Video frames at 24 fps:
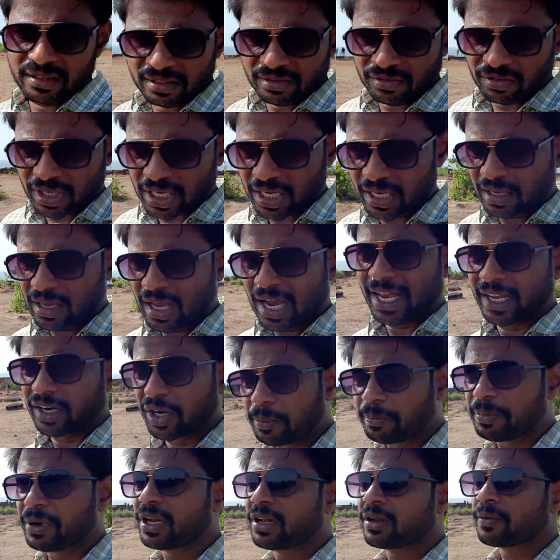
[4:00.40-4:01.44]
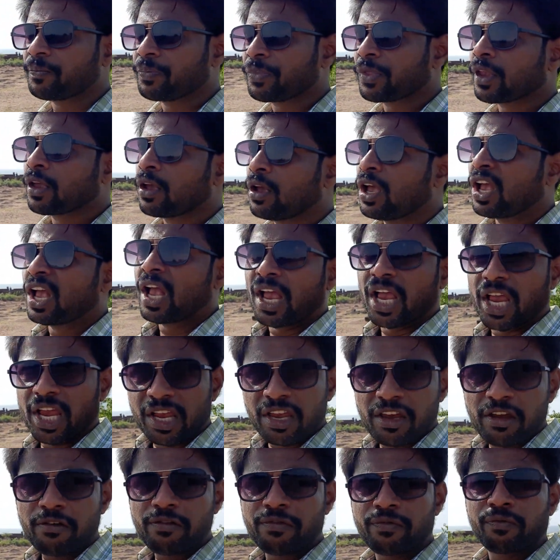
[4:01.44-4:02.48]
Okay, I repeat,
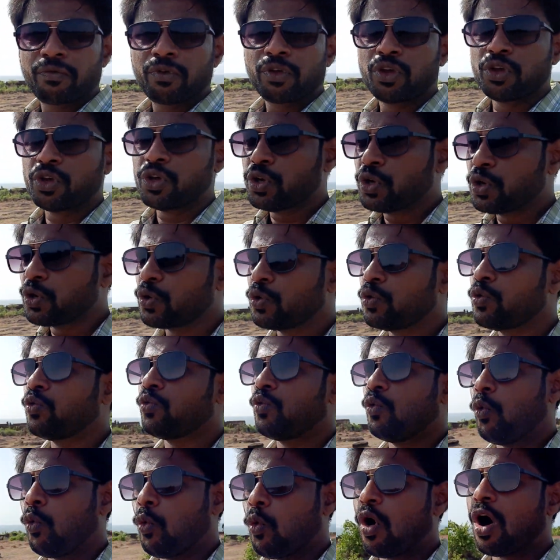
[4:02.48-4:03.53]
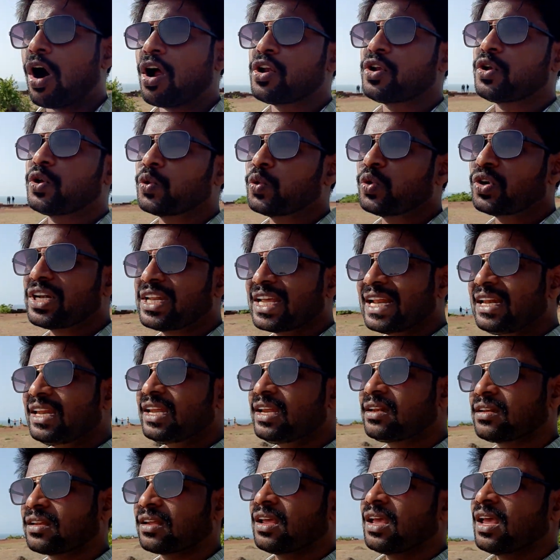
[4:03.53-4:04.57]
if you want to
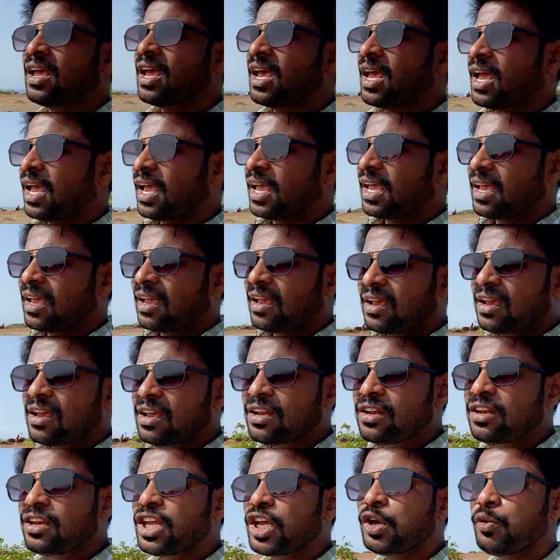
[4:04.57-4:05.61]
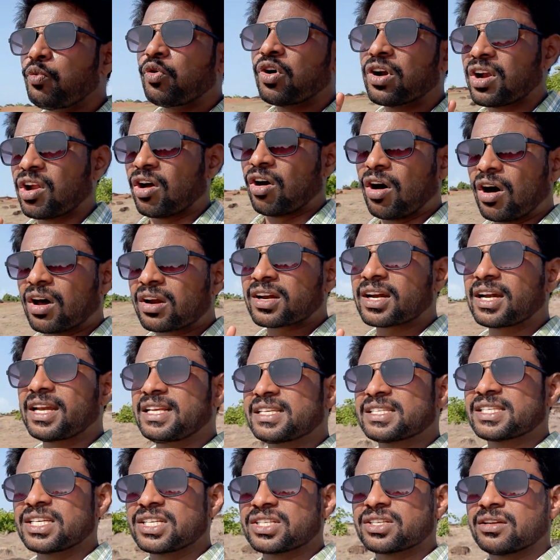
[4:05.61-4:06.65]
delete any one
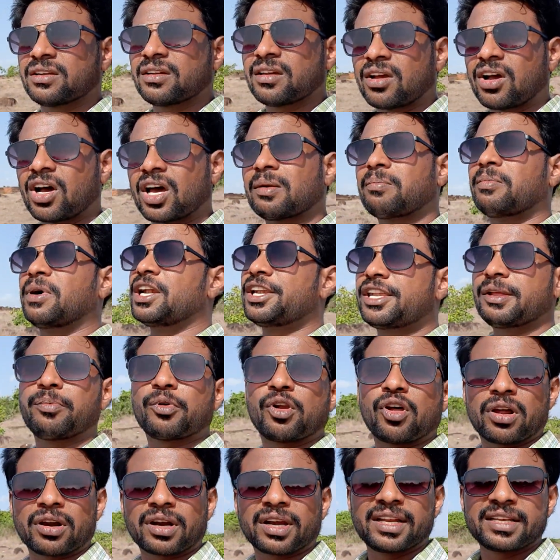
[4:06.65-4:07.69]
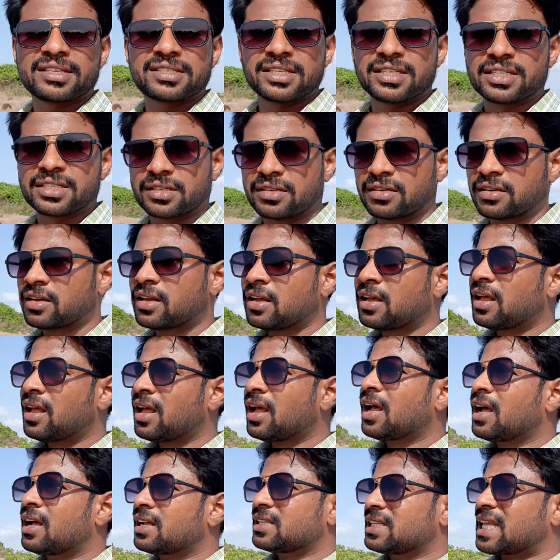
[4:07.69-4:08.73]
organization or multiple organization,
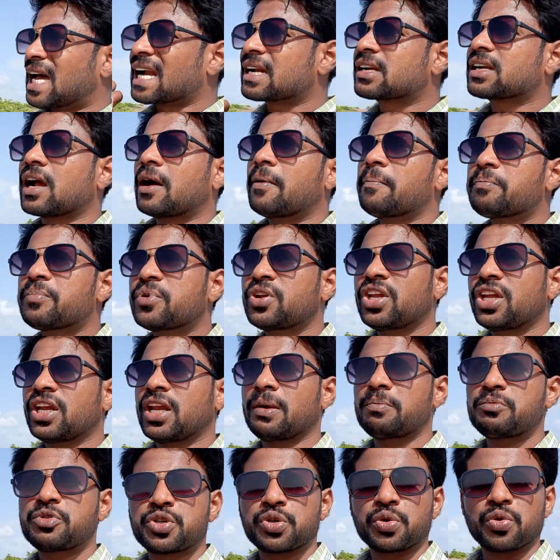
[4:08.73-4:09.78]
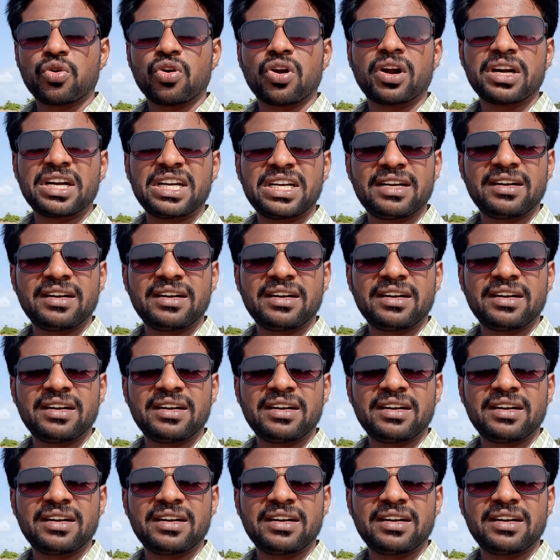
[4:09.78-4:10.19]
that company name should not